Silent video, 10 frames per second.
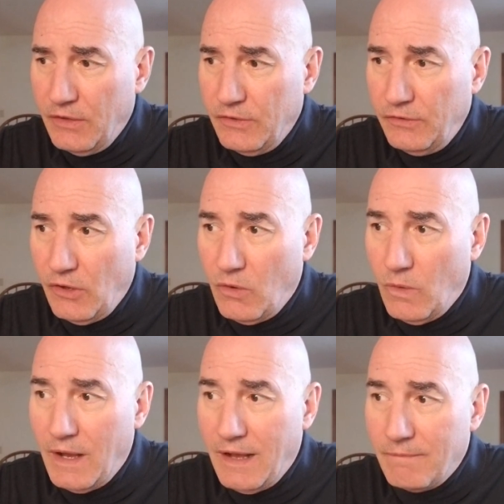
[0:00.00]
So
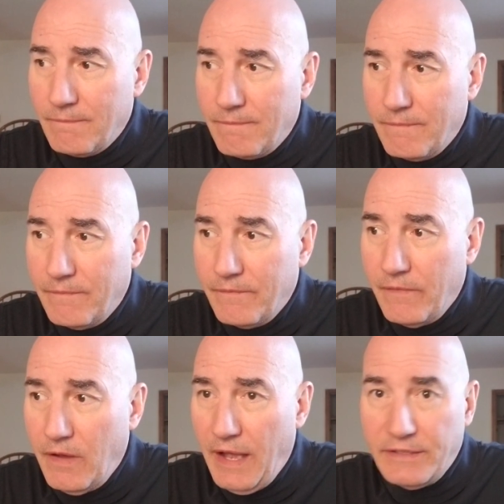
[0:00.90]
uh,
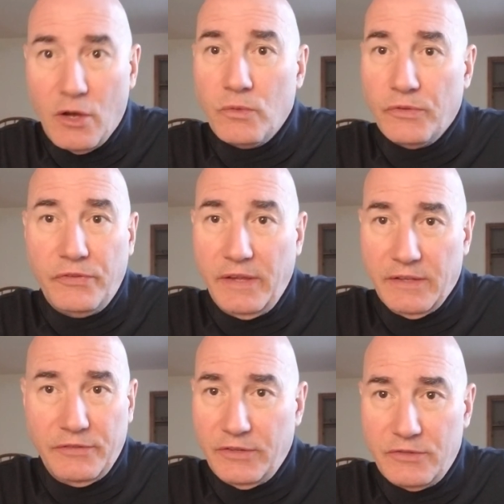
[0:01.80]
I don't see a
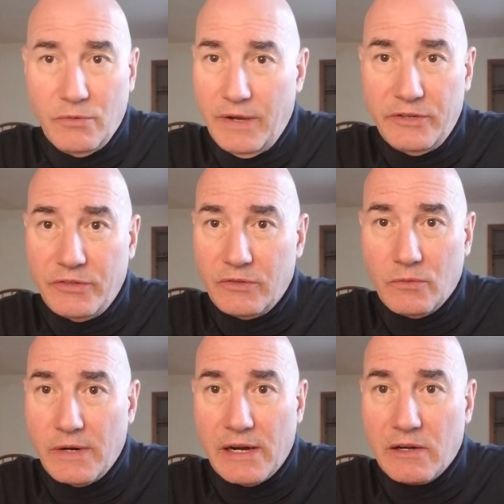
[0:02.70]
situation
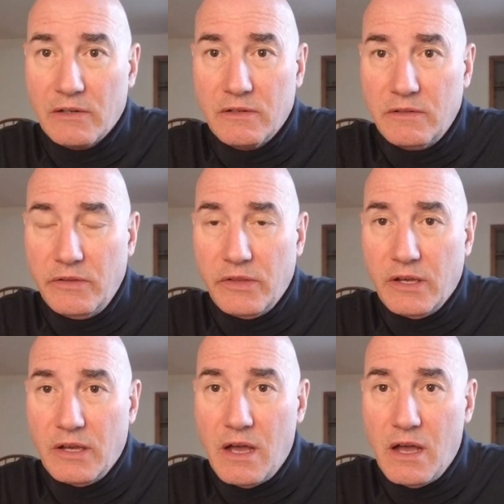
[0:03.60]
where
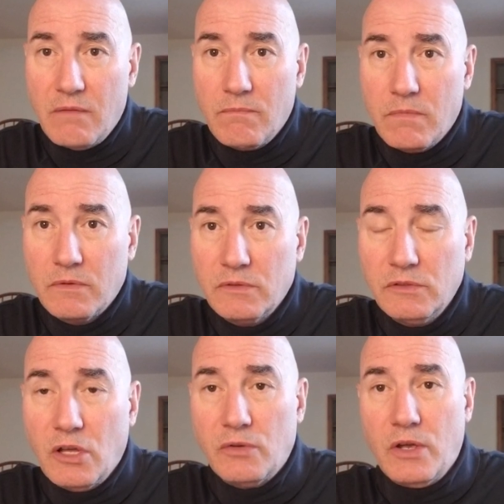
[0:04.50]
the
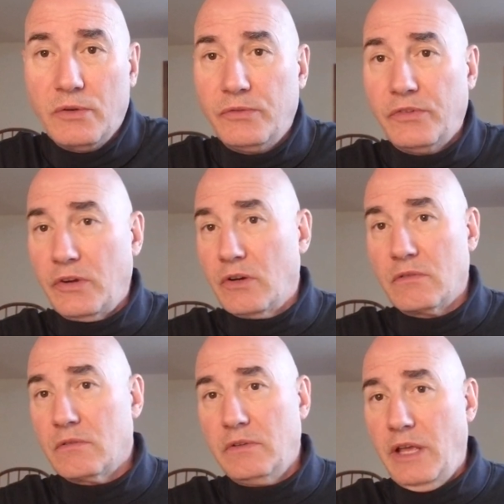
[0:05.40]
low notes are,
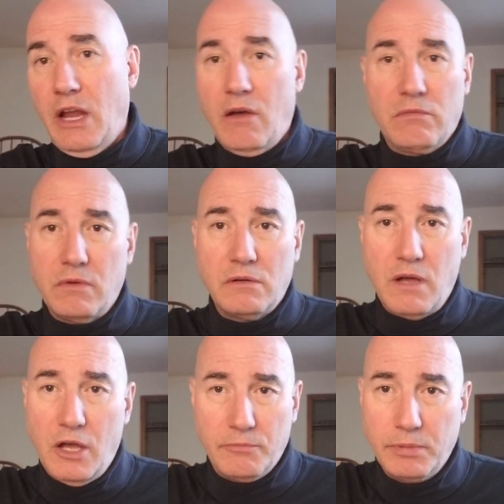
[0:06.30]
you know,
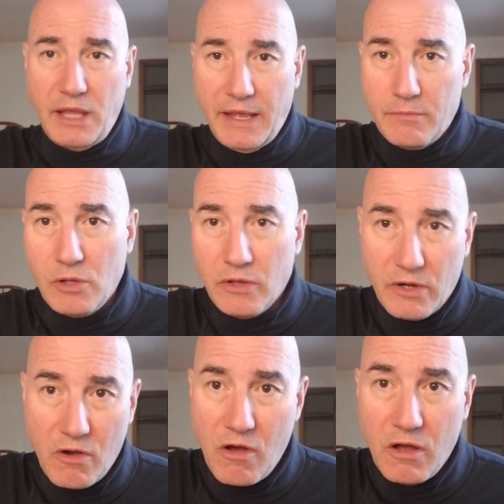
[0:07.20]
unplayable at
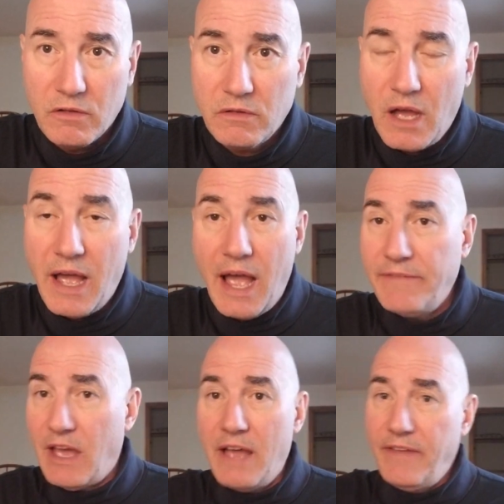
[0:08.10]
all. I,
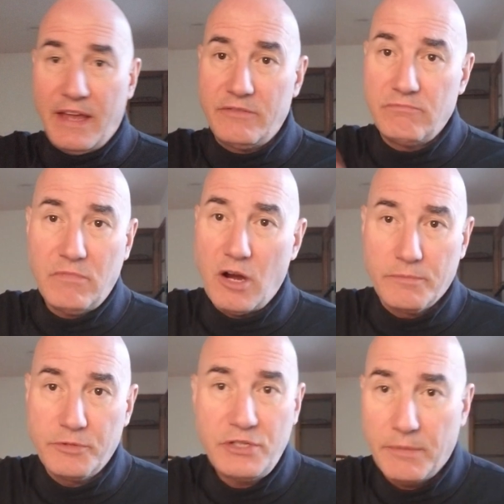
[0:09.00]
I've, I've had
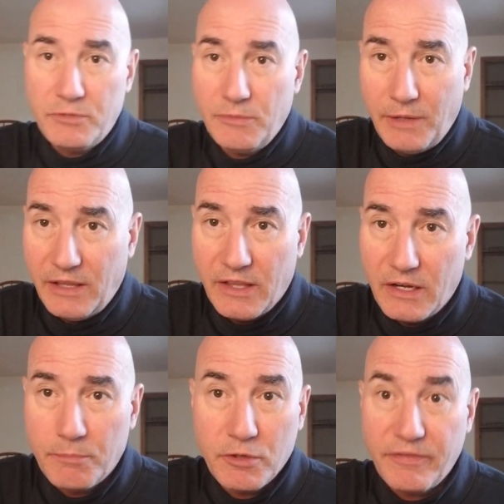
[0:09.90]
harps shipped to me that
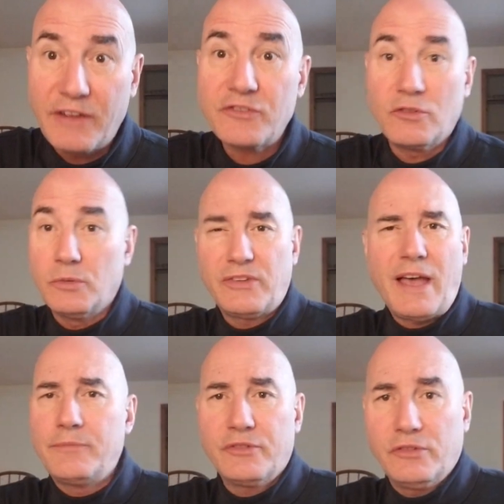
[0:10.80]
a professional was
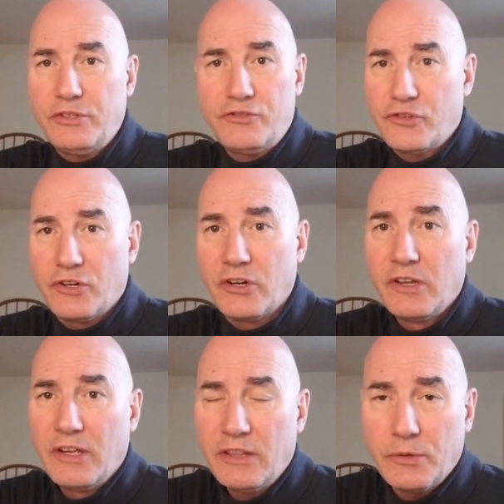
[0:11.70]
absolutely sure
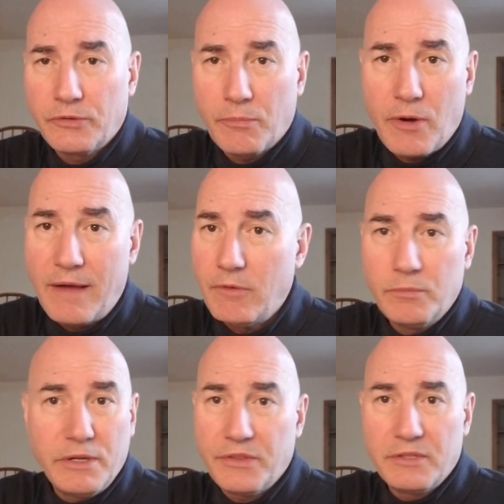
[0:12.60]
there was a problem
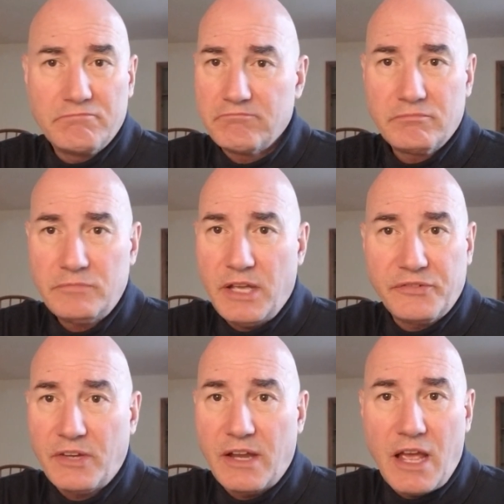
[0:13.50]
with it.
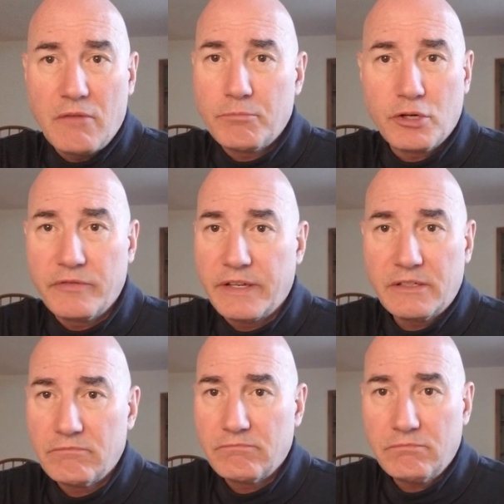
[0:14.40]
Tested out, perfect.
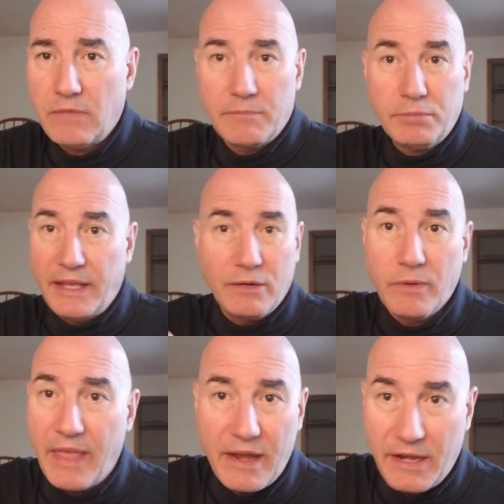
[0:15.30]
I played it
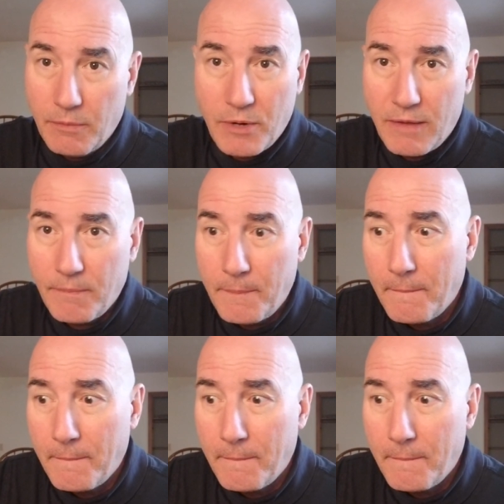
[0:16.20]
without any problem.